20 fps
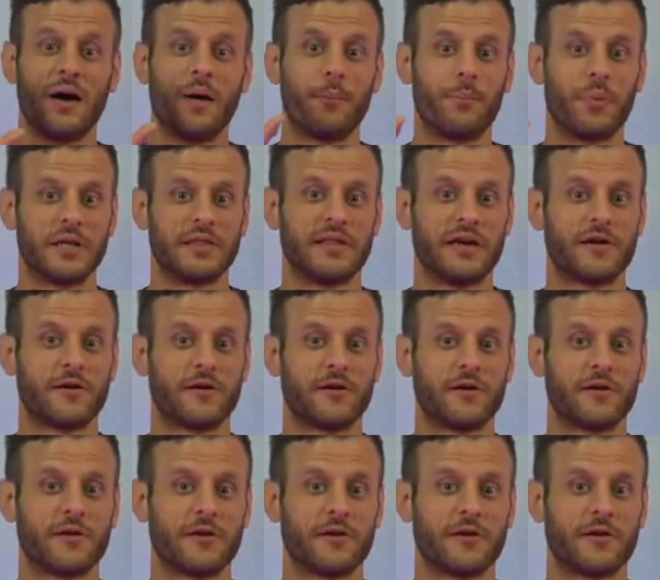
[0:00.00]
but they're
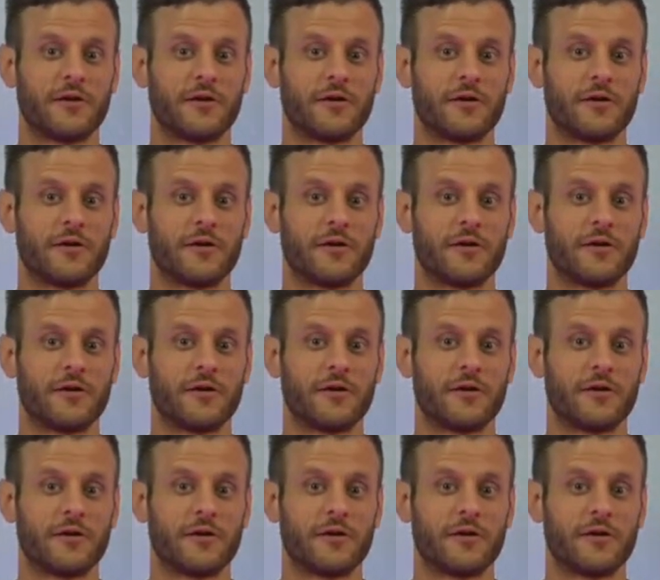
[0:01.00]
not all
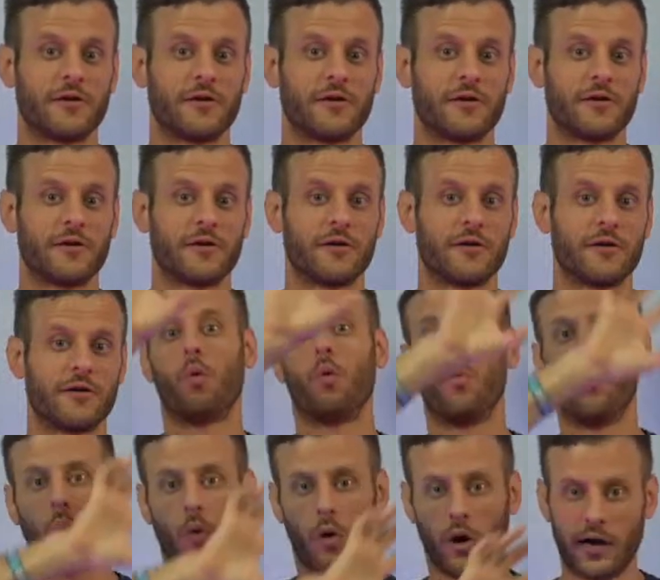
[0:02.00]
actually
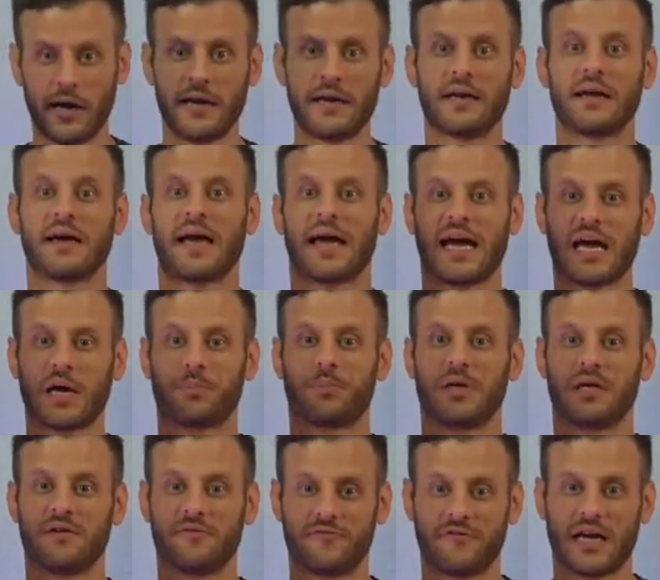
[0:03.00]
one
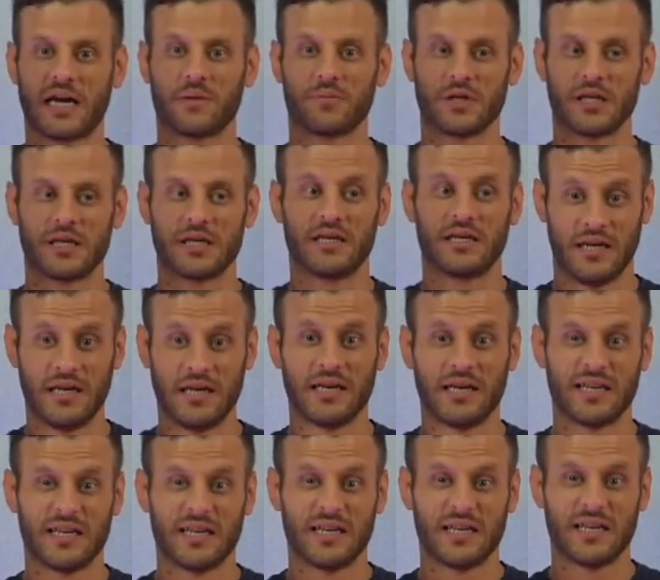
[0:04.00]
happy family.
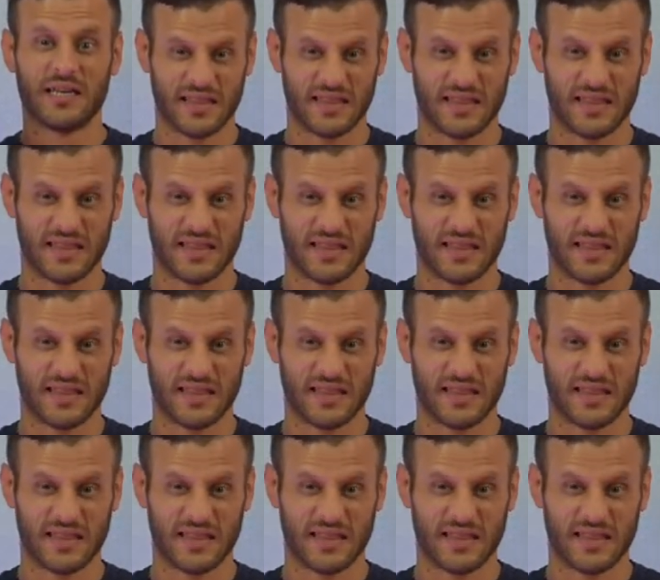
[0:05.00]
They're
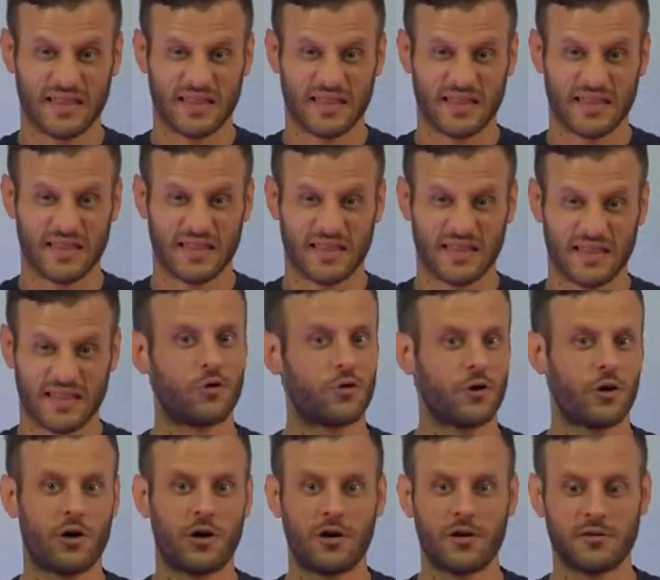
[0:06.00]
religious leaders, but they don't
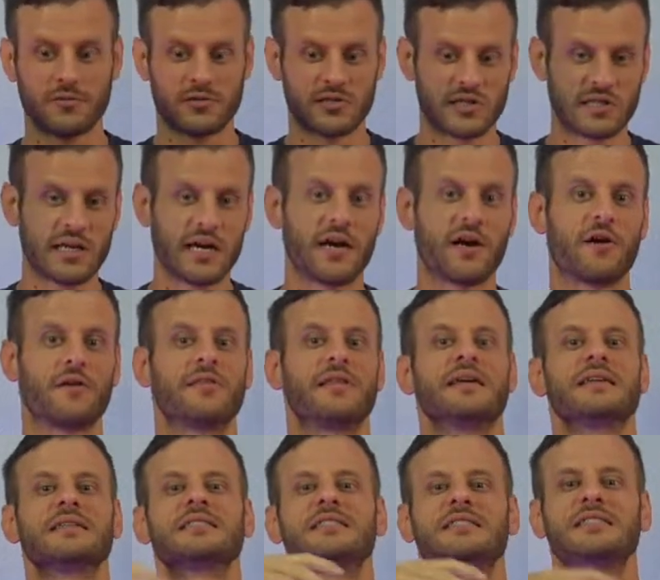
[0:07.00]
all share
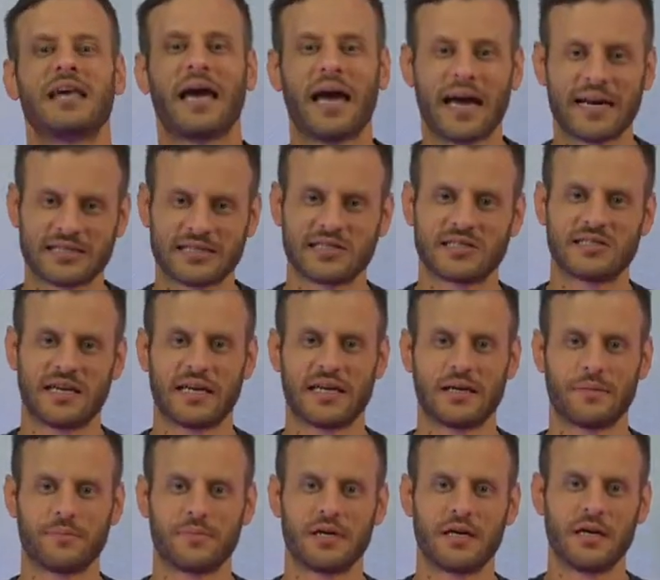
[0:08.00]
the exact
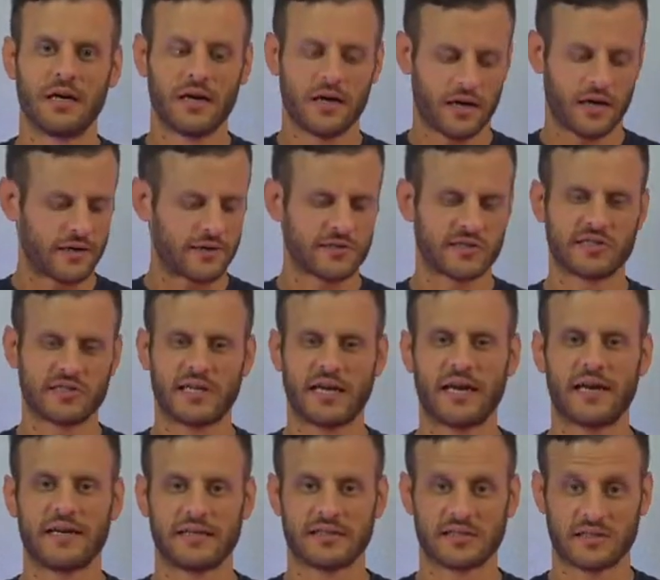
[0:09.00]
same
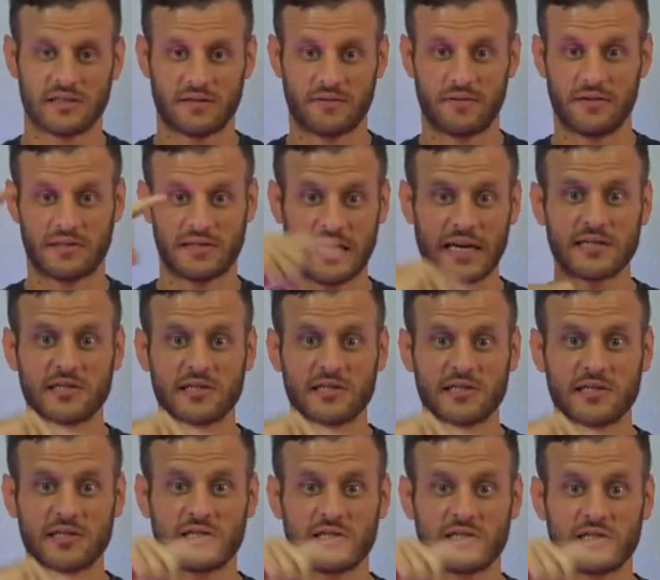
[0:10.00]
understandings. The
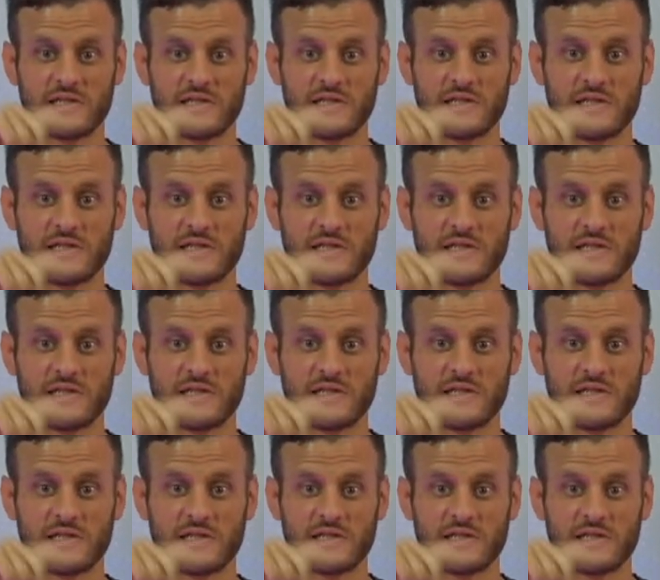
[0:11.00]
Sadducees, for example,
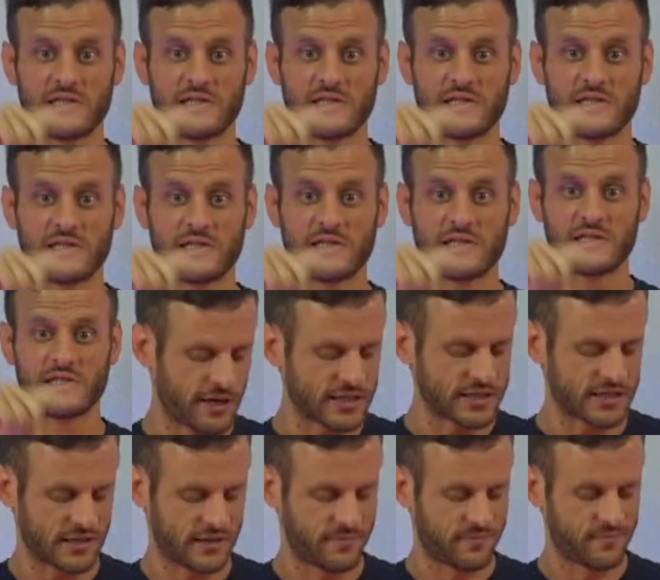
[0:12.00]
don't believe in the
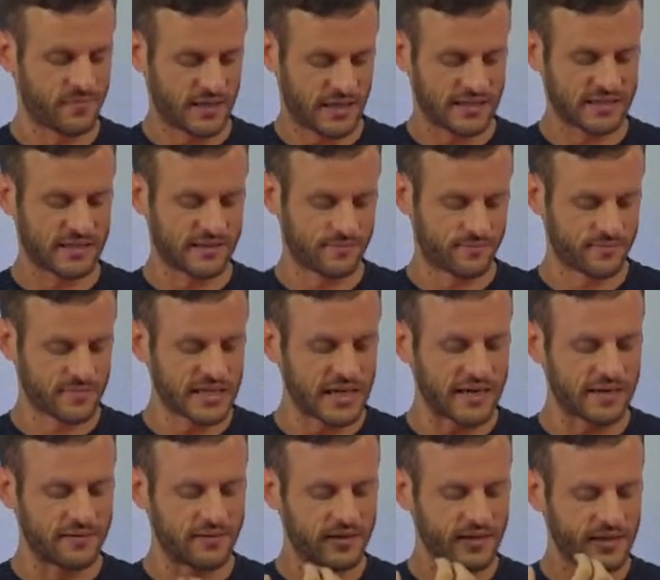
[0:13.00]
resurrection, as it
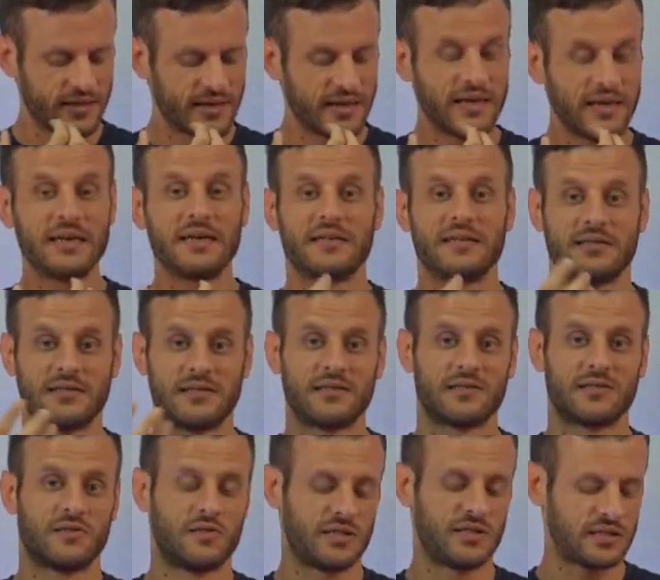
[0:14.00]
said.
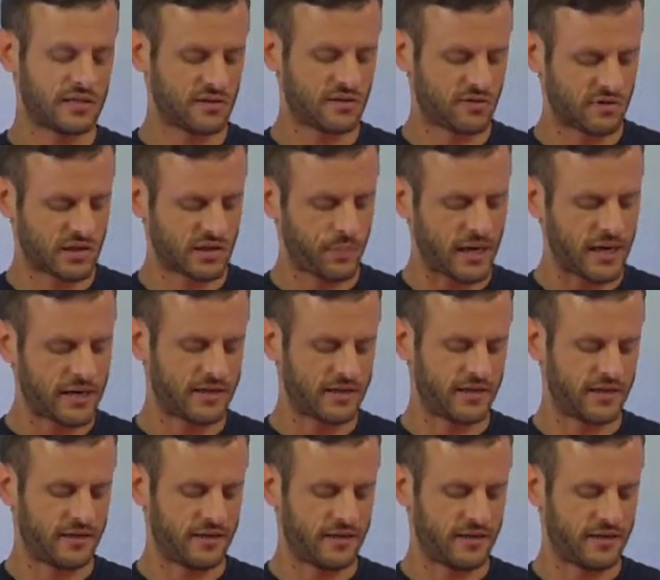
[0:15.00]
So Jesus responded,